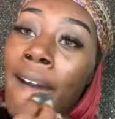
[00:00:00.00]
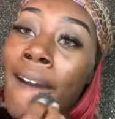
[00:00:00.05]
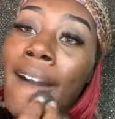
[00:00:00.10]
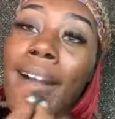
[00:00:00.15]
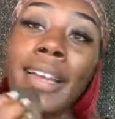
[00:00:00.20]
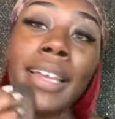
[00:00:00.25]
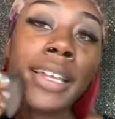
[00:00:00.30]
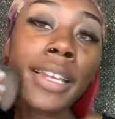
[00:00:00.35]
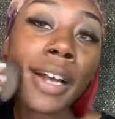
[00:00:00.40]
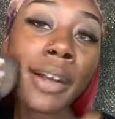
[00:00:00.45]

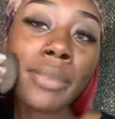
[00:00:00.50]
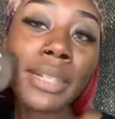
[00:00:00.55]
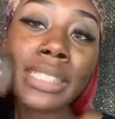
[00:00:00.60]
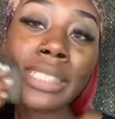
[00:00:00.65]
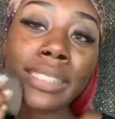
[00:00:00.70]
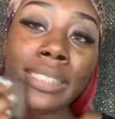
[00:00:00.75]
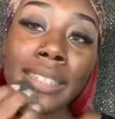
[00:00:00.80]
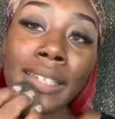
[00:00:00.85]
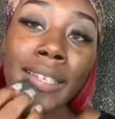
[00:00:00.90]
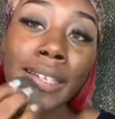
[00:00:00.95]
I can
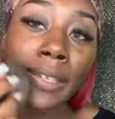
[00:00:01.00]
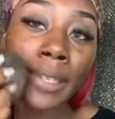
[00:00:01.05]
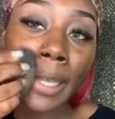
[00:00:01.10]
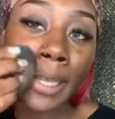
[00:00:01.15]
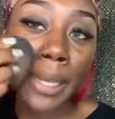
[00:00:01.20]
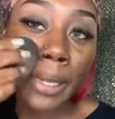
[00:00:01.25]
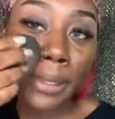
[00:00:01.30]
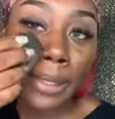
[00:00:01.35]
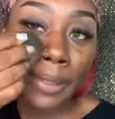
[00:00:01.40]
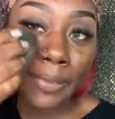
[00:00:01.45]
already tell,
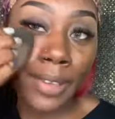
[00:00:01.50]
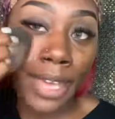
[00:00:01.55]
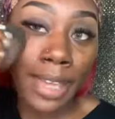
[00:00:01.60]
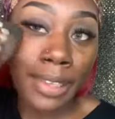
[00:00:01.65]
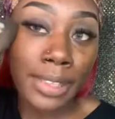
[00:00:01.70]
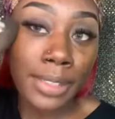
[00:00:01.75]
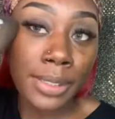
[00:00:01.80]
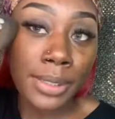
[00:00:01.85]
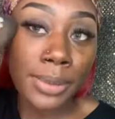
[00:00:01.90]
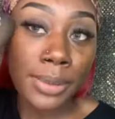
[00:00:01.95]
like, I don't even
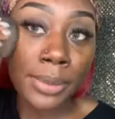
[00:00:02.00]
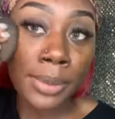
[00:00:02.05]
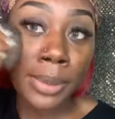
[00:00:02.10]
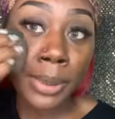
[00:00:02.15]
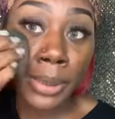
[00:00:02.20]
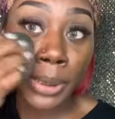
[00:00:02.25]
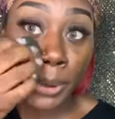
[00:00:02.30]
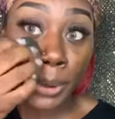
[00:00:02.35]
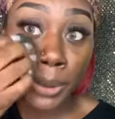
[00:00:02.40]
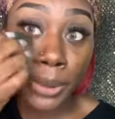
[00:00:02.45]
have to do
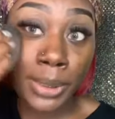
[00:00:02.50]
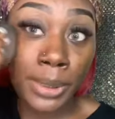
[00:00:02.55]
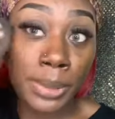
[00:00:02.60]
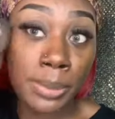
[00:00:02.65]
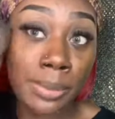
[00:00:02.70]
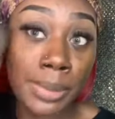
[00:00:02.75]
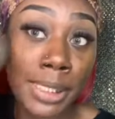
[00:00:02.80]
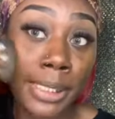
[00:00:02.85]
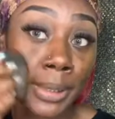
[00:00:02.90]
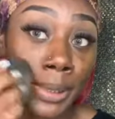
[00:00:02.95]
too, too
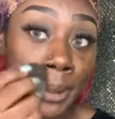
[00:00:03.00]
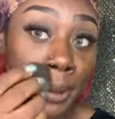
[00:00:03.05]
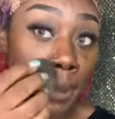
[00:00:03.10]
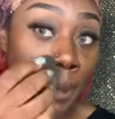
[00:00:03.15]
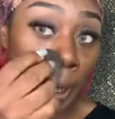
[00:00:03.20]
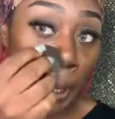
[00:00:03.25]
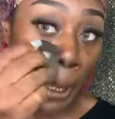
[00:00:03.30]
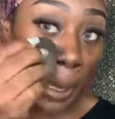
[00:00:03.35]
much.